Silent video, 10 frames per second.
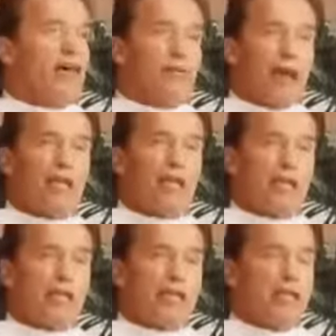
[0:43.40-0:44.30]

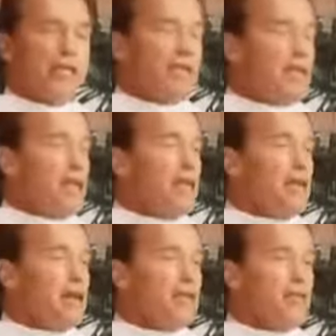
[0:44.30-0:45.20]
graduating here today in
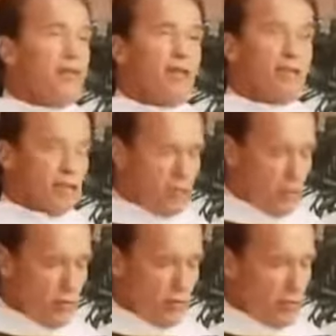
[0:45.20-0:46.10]
undergraduate students.